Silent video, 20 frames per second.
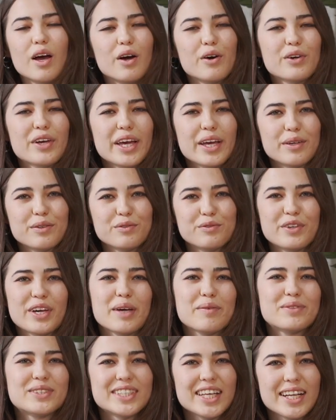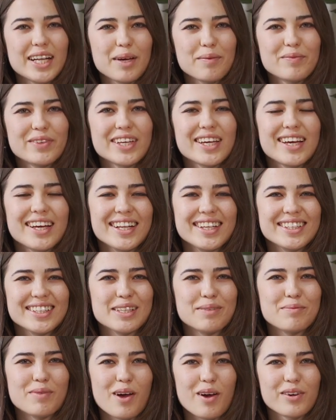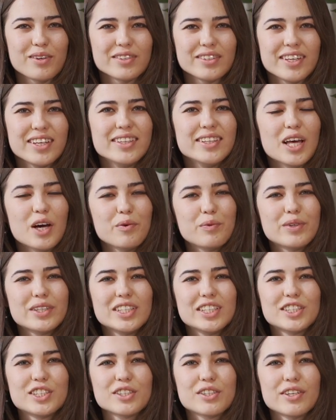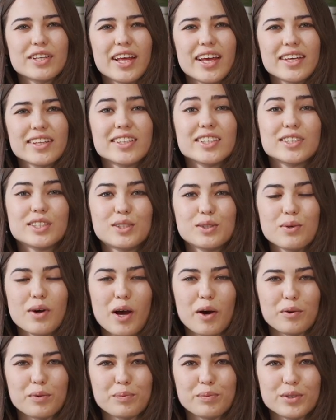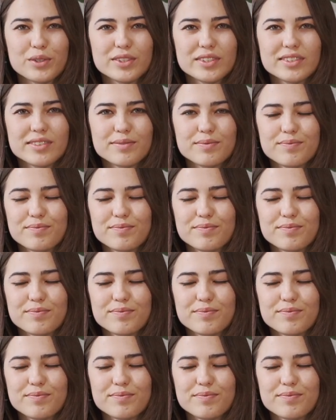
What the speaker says: Okay, we have set up the Calendly block, and now we need to connect the 2 outputs.